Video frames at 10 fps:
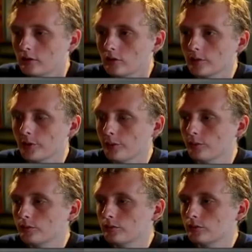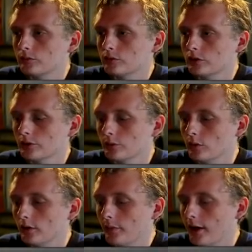Normal turn
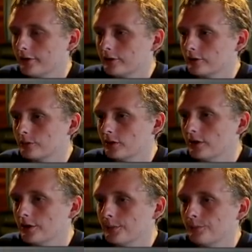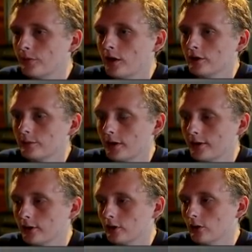1 monsters play. He's probably
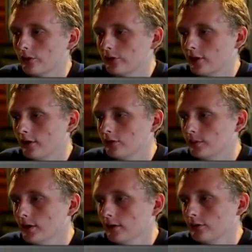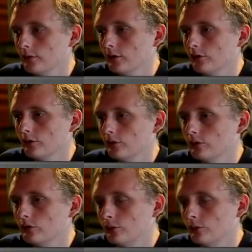going to go with a Savage Bear if he runs those.